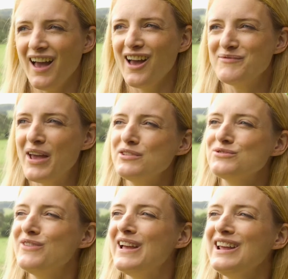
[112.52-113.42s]
It
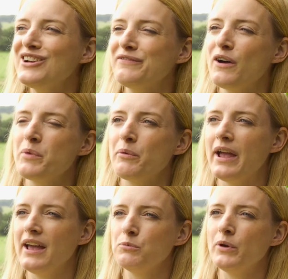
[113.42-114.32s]
was really good fun. We
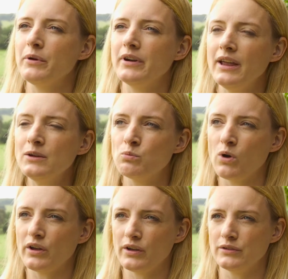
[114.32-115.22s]
were in
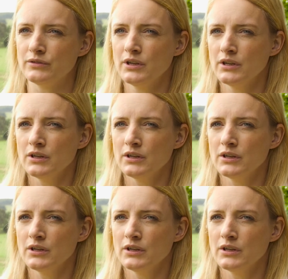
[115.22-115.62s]
what can